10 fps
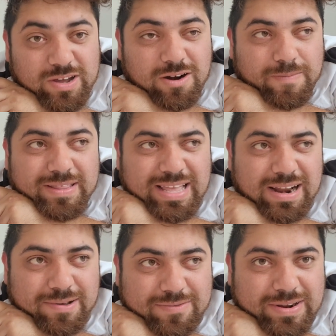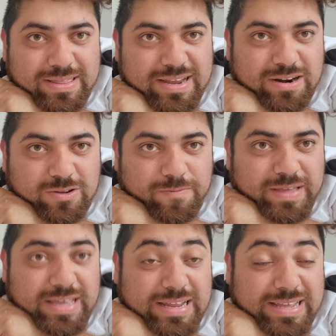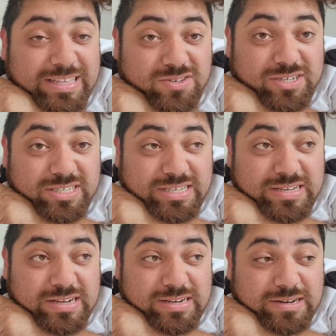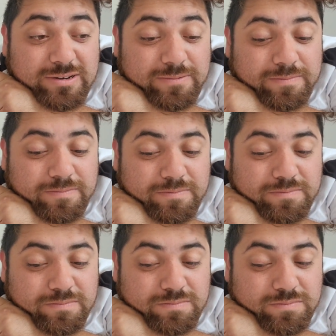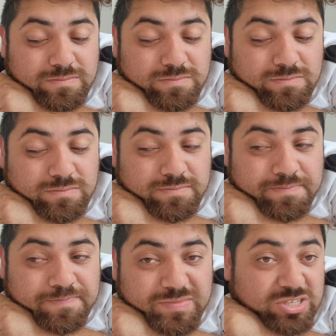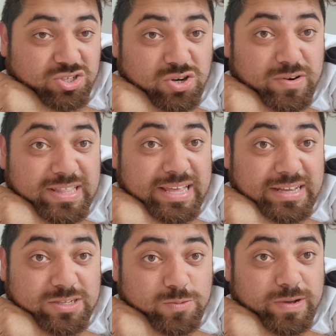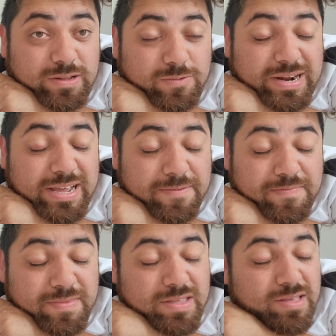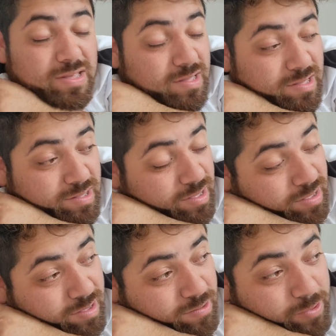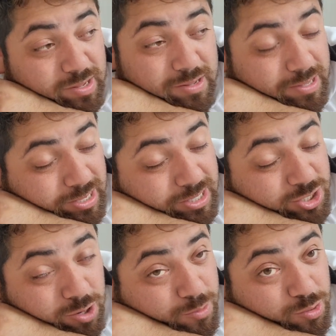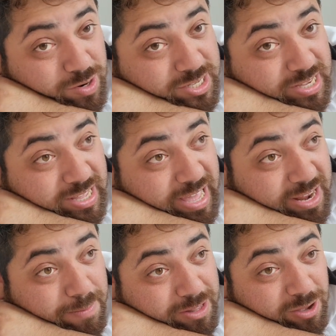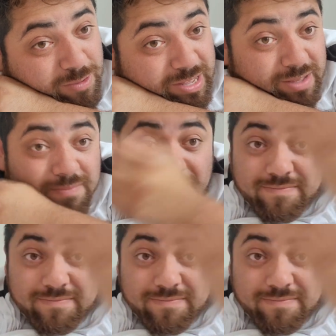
girl, but that right there could be an interesting um, mm, storyline as well, right? Well, Tom Schwartz and Katie Maloney,